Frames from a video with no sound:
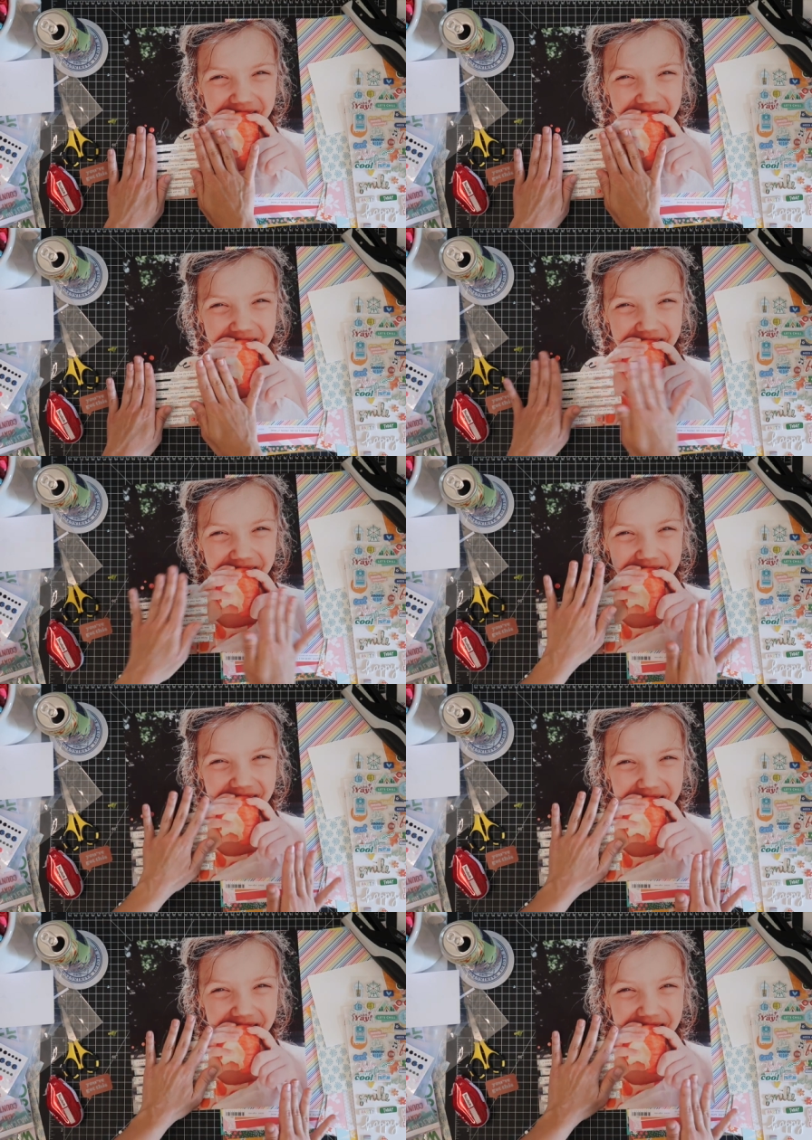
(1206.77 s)
to do.
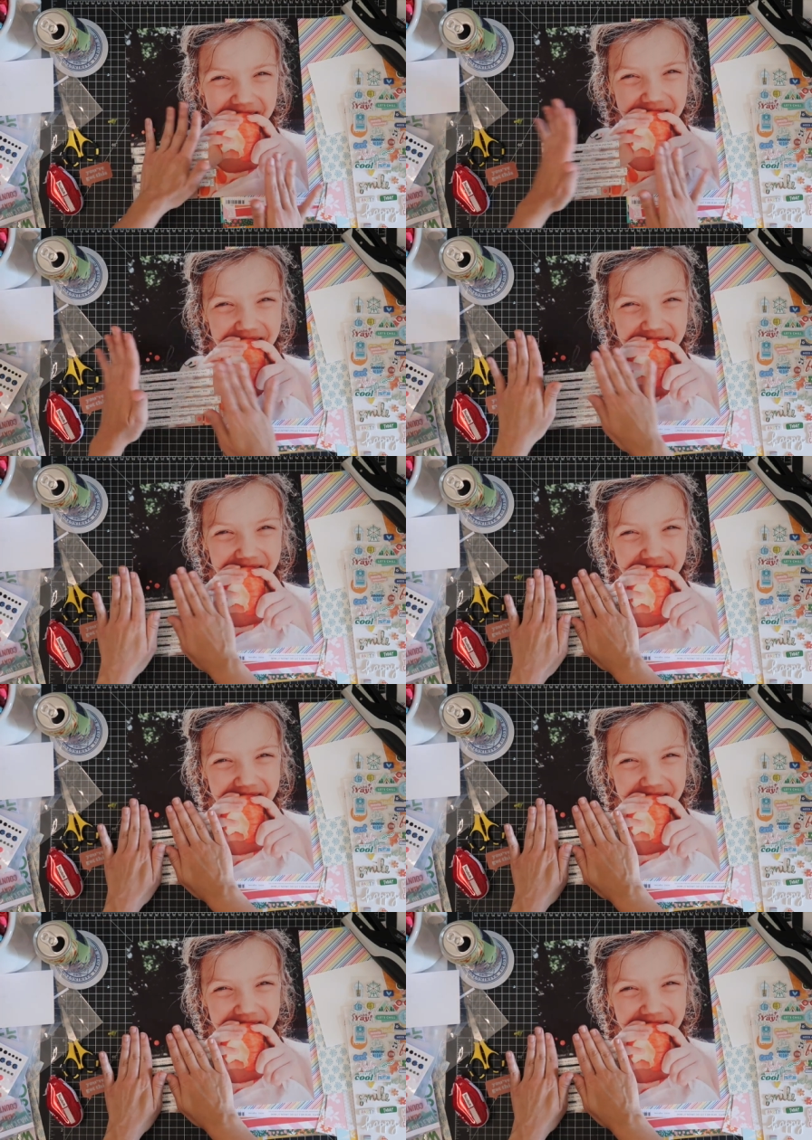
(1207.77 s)
And
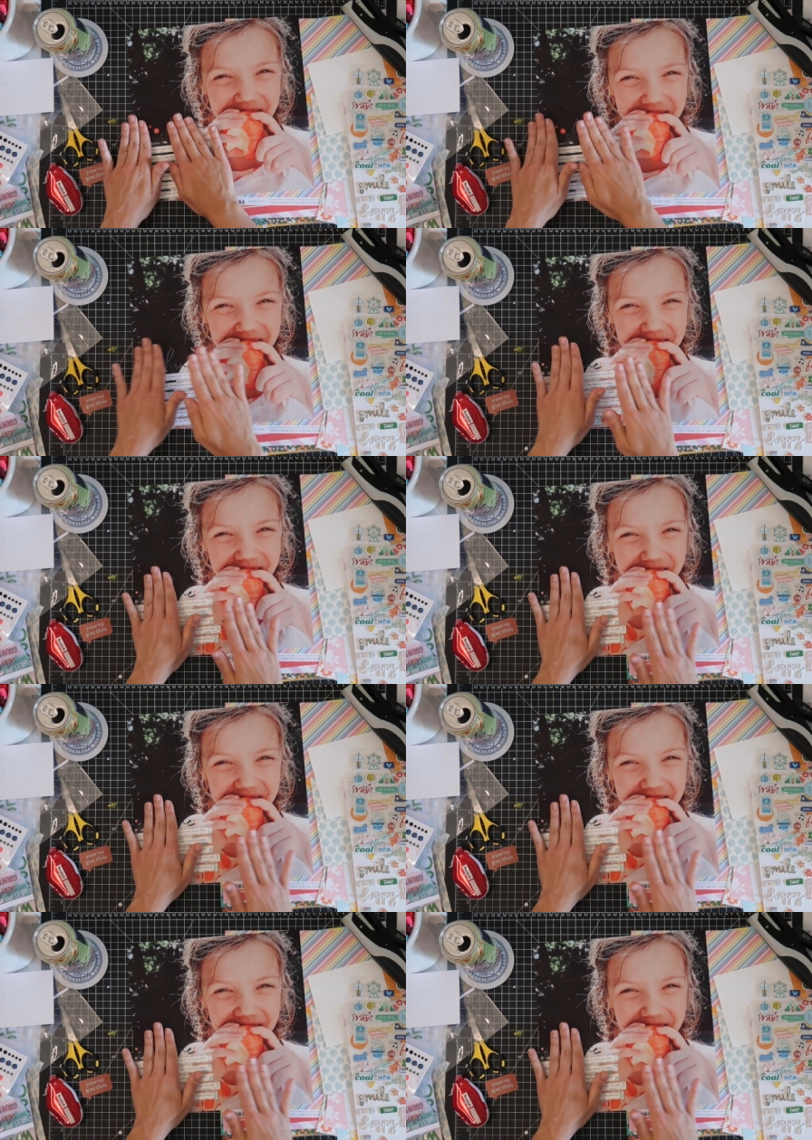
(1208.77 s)
I love